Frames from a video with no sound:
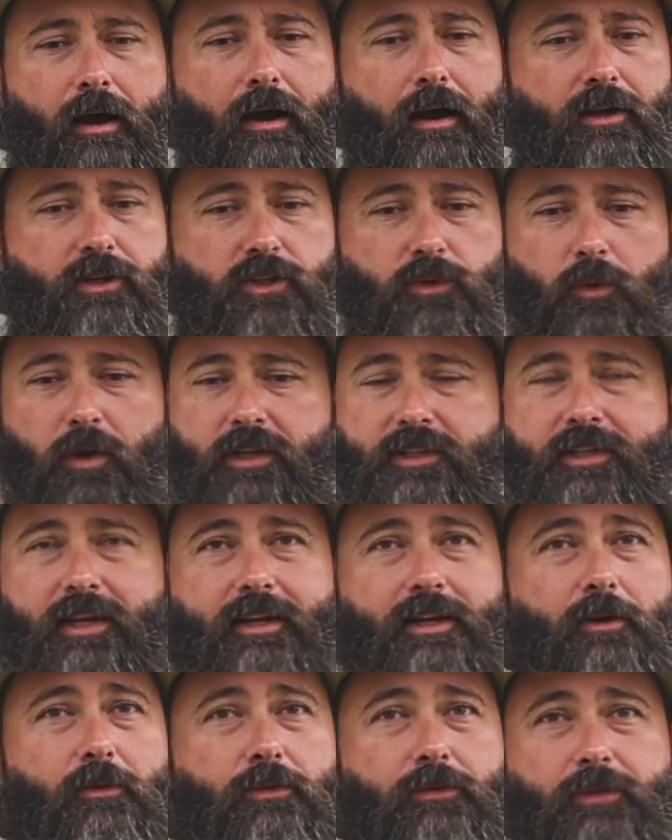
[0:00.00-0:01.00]
I just want to
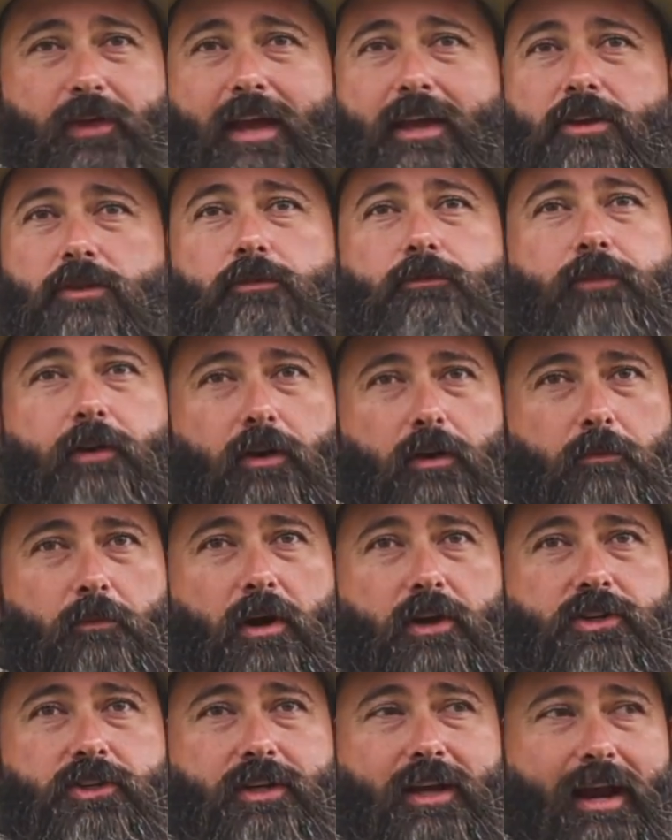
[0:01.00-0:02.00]
send out thank you very
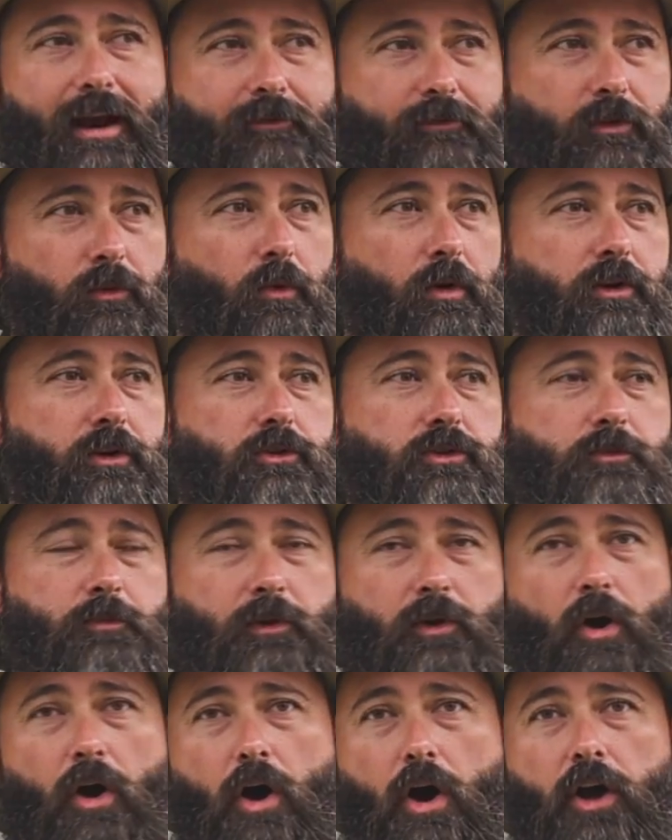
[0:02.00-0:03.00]
much to everyone who's
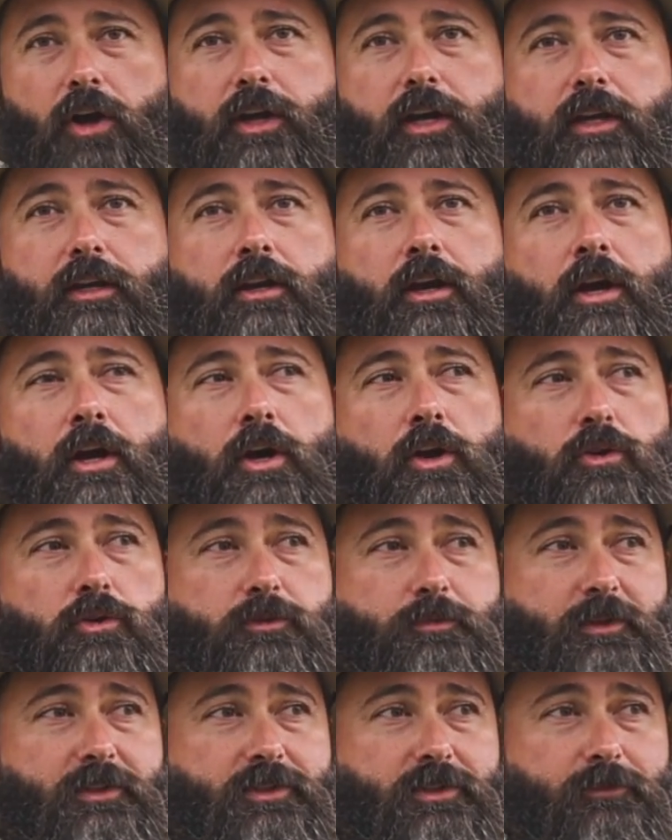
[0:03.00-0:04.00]
been honking,
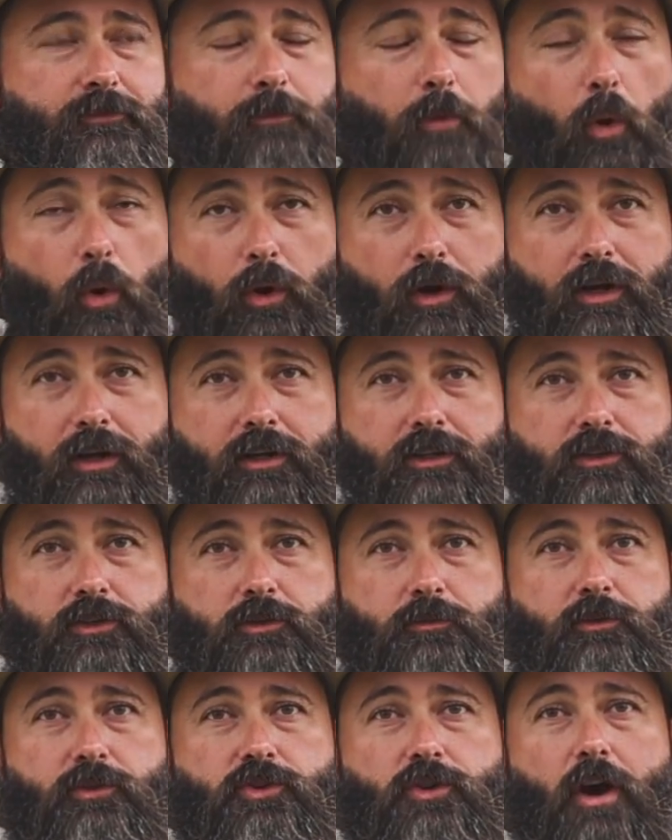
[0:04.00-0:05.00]
who's been supporting us,
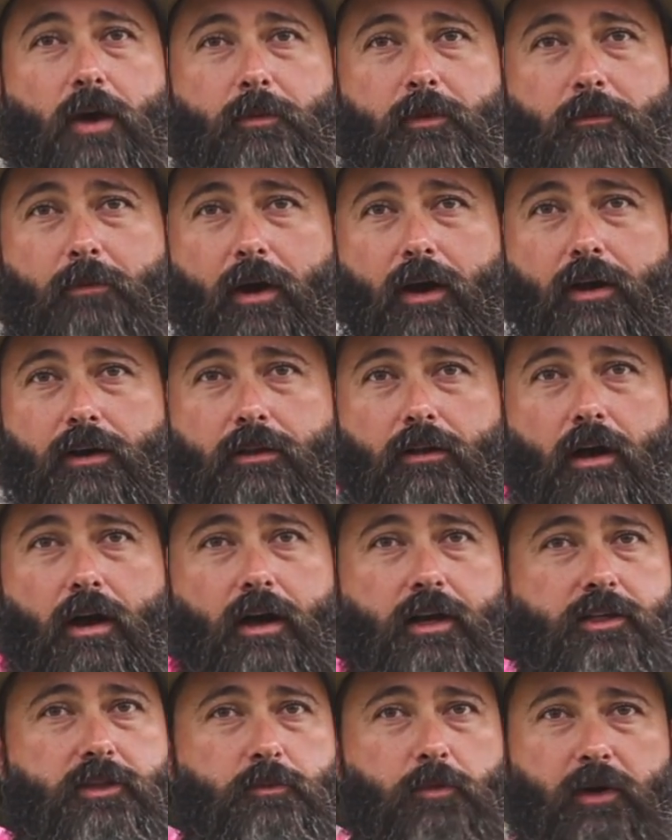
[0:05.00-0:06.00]
who's been dropping by our
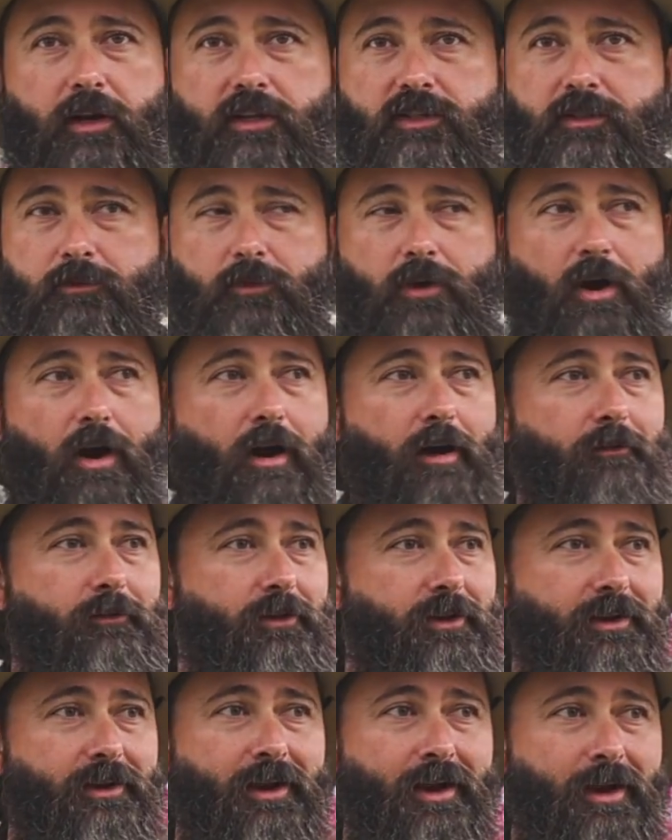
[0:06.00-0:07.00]
lines, bringing some
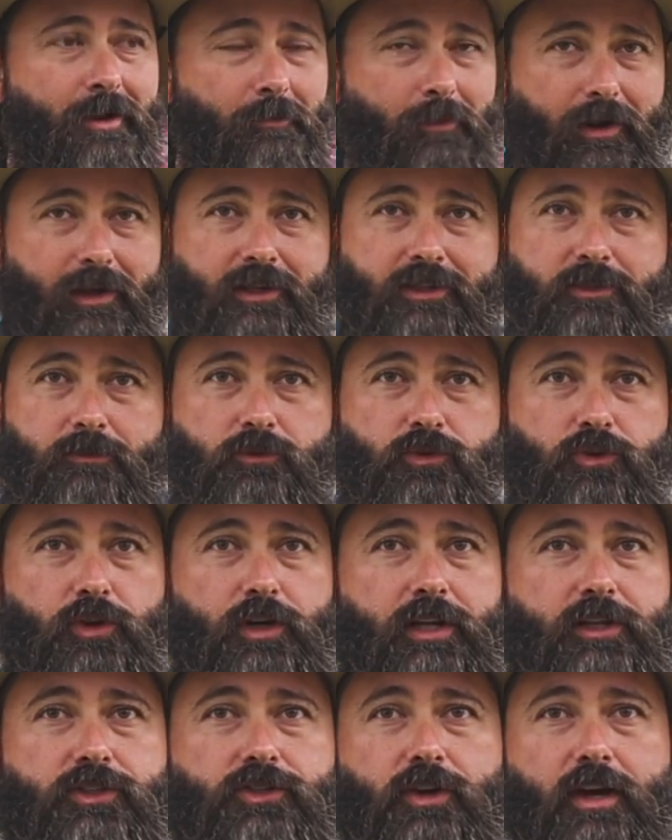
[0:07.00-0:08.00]
coffee, bringing some
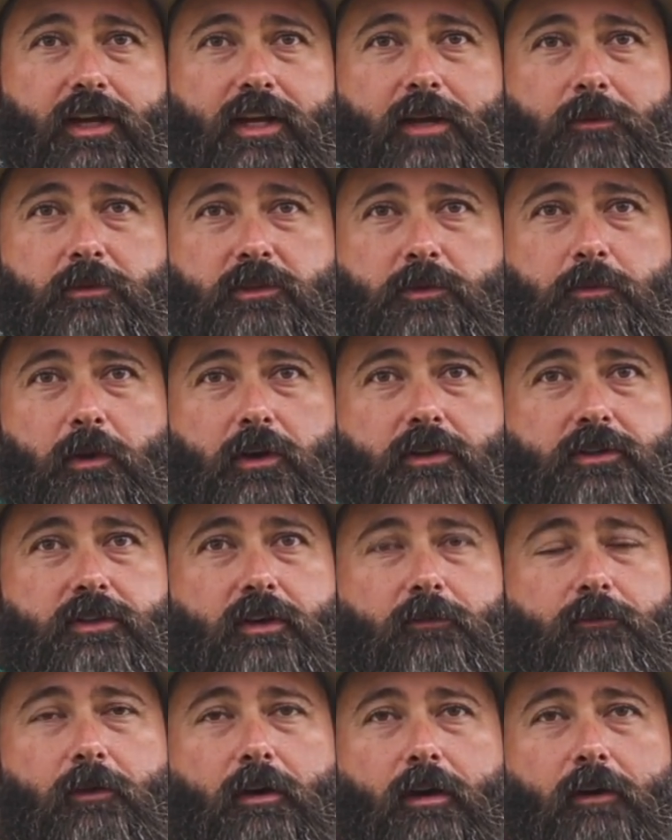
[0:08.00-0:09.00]
treats, trying to keep the spirits
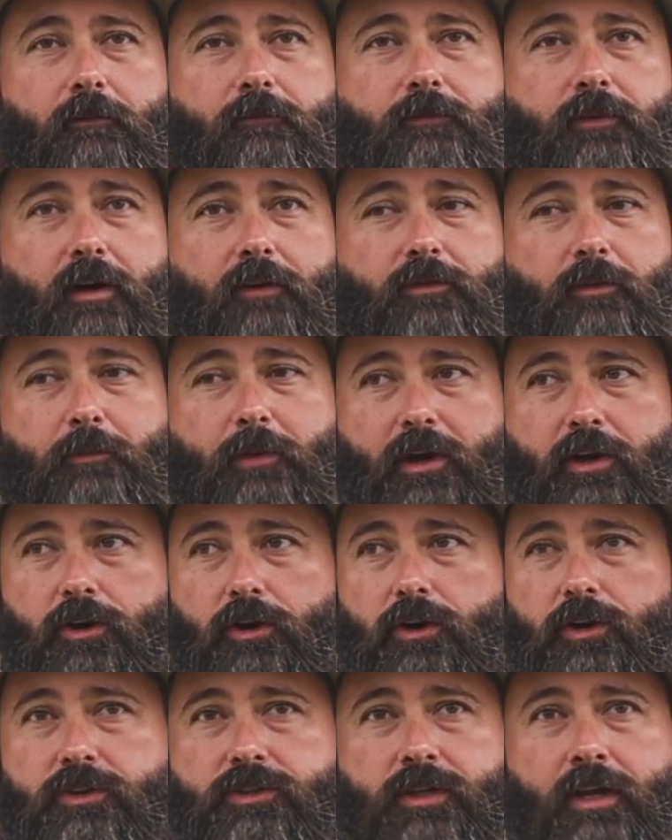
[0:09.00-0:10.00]
up of the
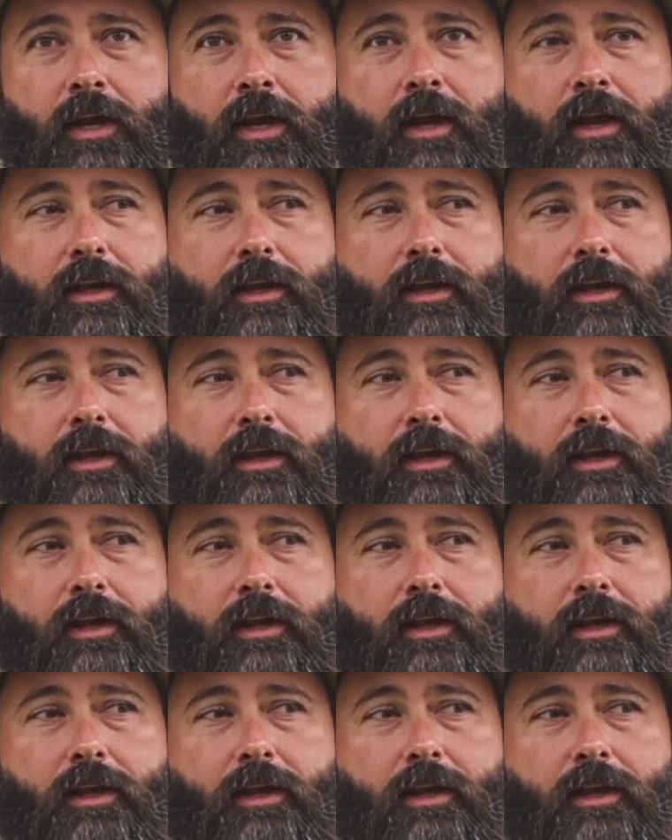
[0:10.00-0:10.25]
picketers.